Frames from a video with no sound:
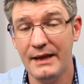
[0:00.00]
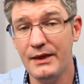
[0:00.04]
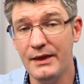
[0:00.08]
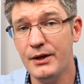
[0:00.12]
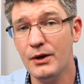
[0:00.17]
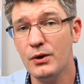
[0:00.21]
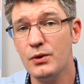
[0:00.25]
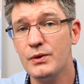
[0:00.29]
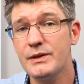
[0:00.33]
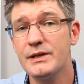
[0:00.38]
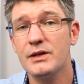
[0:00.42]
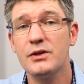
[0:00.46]
And
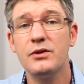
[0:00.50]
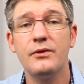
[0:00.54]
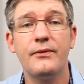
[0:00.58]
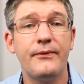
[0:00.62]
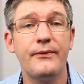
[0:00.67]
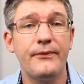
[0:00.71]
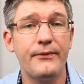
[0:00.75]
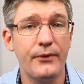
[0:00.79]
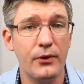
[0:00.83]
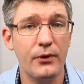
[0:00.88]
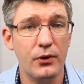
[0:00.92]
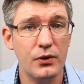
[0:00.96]
those are the
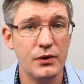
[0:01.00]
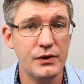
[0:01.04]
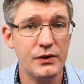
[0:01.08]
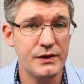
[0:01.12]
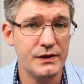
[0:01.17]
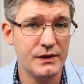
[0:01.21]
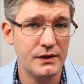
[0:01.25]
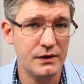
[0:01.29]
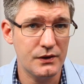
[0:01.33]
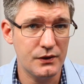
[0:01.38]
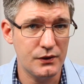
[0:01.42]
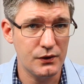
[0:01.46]

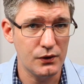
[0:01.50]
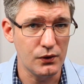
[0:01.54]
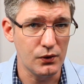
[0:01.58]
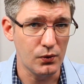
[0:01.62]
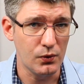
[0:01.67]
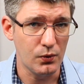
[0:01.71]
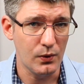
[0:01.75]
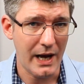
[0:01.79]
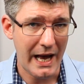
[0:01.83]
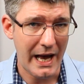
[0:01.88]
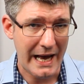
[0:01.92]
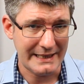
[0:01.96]
first
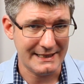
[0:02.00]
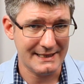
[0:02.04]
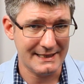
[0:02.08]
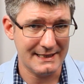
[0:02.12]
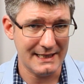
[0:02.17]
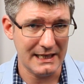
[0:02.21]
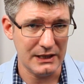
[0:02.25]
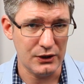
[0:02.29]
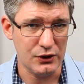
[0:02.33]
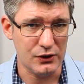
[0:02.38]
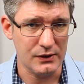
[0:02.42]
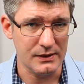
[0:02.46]
2
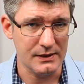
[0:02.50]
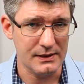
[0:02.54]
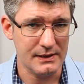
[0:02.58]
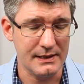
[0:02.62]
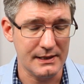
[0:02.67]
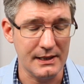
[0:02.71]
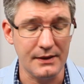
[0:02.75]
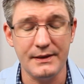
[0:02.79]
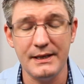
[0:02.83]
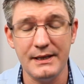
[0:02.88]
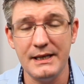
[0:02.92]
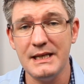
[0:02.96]
extensions.
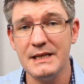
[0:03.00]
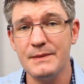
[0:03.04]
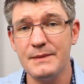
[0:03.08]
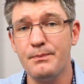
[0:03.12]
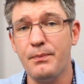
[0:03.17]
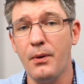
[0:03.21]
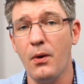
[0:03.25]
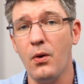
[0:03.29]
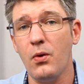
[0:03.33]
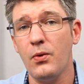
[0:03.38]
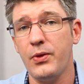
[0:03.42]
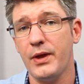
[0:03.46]
Now, these
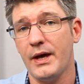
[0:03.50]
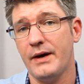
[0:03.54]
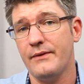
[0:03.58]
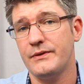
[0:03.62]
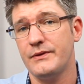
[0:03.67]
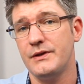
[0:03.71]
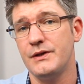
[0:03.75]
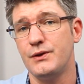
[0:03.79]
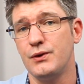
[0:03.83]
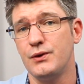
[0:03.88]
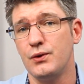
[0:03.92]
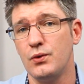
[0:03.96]
both have
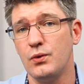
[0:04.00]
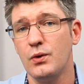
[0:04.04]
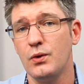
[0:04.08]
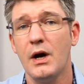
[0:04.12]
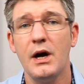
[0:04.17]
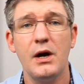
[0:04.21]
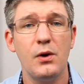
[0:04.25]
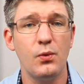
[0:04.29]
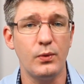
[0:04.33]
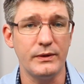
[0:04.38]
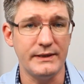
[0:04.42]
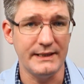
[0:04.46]
to do
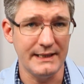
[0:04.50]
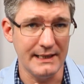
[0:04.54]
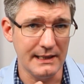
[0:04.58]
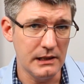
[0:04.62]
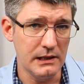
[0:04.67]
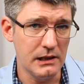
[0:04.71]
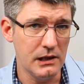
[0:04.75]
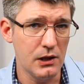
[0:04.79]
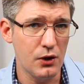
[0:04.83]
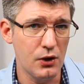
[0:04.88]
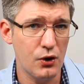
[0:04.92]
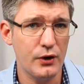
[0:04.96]
with the
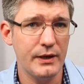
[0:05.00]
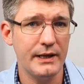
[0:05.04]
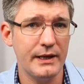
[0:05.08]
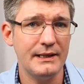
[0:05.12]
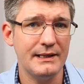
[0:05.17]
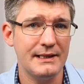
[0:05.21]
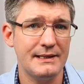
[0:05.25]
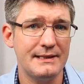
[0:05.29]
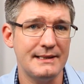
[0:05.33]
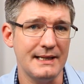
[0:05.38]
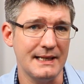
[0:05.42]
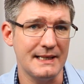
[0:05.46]

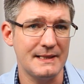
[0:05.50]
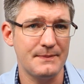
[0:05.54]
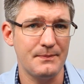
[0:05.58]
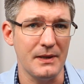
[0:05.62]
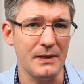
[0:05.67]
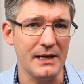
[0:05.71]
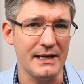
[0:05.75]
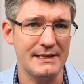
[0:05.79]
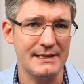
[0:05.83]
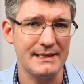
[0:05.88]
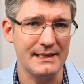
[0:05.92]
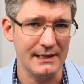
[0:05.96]
learning that takes
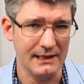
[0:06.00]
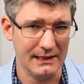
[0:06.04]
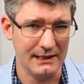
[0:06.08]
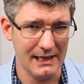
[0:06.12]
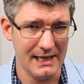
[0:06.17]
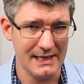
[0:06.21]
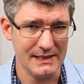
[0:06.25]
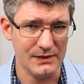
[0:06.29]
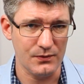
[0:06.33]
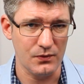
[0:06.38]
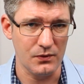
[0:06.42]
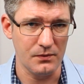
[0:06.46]
place in the
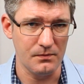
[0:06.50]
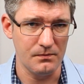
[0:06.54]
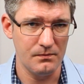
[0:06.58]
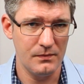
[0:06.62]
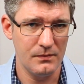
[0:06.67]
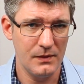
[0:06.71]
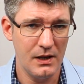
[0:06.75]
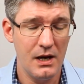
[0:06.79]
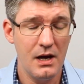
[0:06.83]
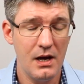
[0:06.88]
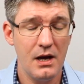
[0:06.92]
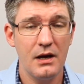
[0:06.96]
classroom.
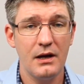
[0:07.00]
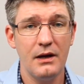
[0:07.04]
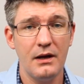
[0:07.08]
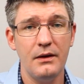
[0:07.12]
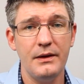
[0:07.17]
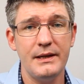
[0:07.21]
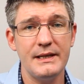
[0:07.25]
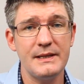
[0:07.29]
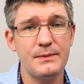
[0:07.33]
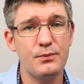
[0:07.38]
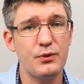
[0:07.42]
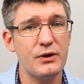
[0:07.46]

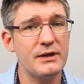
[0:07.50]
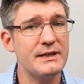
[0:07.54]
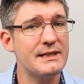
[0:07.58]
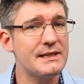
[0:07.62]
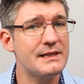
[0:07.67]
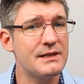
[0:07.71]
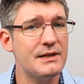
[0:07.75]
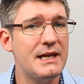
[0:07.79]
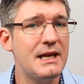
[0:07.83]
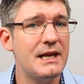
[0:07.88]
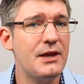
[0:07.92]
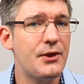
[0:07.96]
And this brings
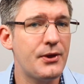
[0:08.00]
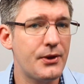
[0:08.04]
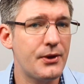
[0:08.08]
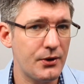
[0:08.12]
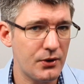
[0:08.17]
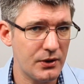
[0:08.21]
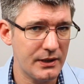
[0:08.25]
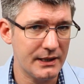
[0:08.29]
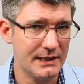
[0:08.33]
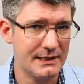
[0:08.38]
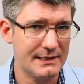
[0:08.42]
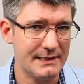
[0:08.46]
us to the
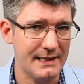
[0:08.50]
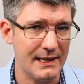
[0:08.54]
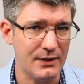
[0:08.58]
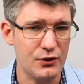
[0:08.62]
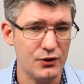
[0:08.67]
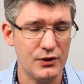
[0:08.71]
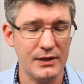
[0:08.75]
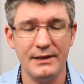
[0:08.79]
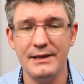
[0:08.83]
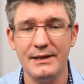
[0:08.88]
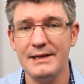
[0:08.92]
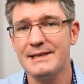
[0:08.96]
third
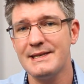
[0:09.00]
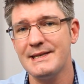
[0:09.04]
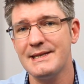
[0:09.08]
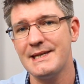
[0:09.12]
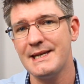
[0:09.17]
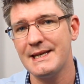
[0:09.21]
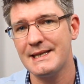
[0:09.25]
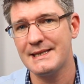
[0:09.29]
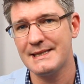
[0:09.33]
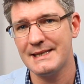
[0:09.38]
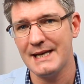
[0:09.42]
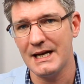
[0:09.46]
extension. This is
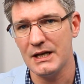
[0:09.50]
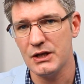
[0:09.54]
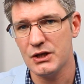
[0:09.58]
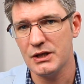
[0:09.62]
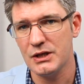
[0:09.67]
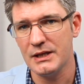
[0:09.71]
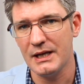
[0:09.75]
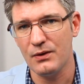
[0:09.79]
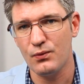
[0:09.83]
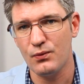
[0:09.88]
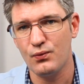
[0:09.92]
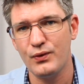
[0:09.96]
an
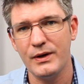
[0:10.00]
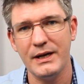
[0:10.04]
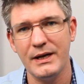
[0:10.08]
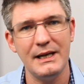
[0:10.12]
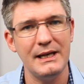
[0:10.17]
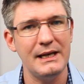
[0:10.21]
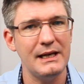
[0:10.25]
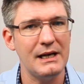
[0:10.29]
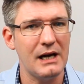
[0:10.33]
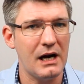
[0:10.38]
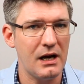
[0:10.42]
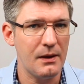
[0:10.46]
extension that
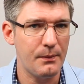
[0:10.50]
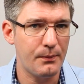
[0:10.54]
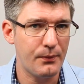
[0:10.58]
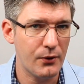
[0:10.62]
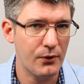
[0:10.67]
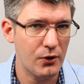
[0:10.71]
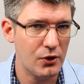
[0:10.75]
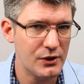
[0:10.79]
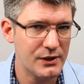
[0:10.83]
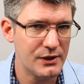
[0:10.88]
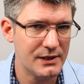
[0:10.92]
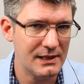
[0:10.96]
really, I
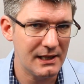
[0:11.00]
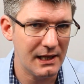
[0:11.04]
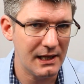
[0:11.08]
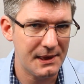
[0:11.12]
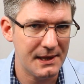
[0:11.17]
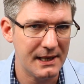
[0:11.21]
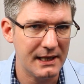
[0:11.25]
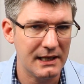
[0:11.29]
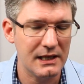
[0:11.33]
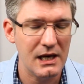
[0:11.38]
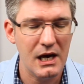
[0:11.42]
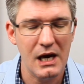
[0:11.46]
personally
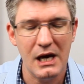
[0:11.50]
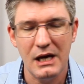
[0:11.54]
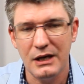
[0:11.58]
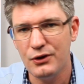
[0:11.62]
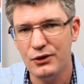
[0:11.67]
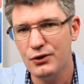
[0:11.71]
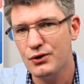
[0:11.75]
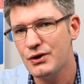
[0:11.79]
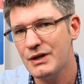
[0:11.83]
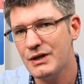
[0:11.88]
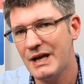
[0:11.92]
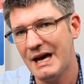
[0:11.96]
think,
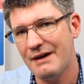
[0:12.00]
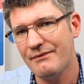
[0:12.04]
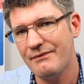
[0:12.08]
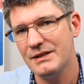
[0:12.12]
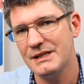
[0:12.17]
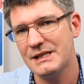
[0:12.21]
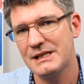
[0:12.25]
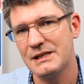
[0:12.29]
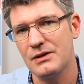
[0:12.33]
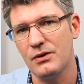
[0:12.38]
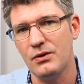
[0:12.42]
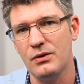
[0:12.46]
you should have
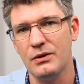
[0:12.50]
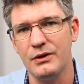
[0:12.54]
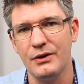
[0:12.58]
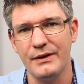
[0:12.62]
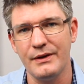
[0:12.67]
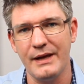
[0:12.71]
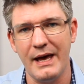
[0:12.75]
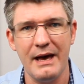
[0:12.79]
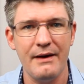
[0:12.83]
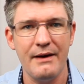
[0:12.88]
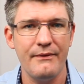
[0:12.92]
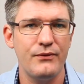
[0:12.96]
installed
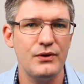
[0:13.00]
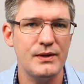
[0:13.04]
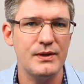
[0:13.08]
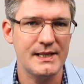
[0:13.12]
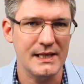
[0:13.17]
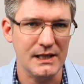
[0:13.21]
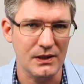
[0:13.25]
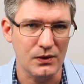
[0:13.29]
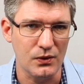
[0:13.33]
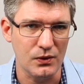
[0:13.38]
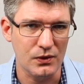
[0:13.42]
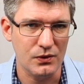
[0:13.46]
on every
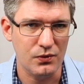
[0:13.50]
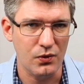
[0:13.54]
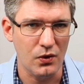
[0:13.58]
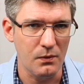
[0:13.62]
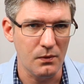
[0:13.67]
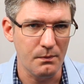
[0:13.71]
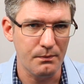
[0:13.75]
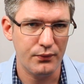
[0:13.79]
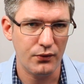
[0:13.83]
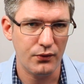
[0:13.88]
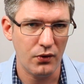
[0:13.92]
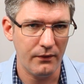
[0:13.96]
single
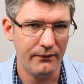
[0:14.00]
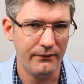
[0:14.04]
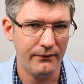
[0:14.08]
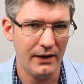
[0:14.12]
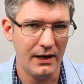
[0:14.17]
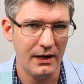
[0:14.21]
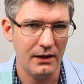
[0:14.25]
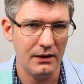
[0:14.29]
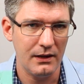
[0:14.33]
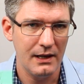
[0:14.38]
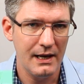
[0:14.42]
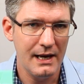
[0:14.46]
Chrome
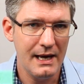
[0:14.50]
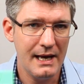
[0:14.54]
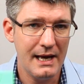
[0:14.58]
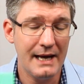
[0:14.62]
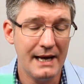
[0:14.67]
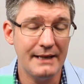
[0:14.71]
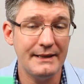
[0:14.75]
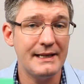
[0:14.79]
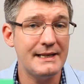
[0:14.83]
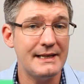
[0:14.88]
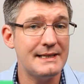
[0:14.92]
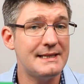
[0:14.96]
profile,
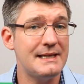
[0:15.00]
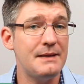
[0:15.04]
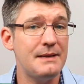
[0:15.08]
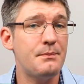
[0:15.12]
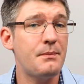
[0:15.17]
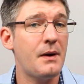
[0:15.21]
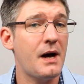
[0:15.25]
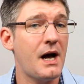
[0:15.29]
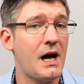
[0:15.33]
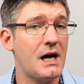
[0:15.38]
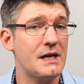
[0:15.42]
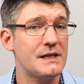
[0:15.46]
and that is the
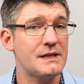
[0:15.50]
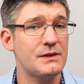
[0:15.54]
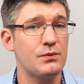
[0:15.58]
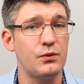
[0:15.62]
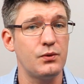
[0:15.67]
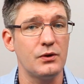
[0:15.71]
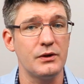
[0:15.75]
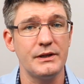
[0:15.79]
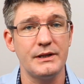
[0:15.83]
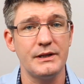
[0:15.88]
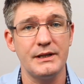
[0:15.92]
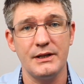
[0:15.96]

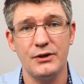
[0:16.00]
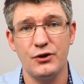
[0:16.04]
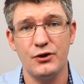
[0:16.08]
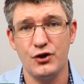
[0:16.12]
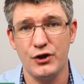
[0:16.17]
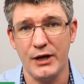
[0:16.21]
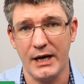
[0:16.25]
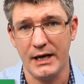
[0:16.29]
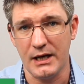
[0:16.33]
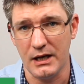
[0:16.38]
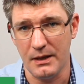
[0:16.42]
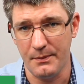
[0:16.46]
Password
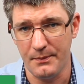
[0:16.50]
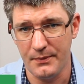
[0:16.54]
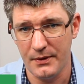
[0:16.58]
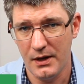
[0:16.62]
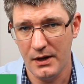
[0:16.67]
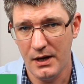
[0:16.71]
Checkup.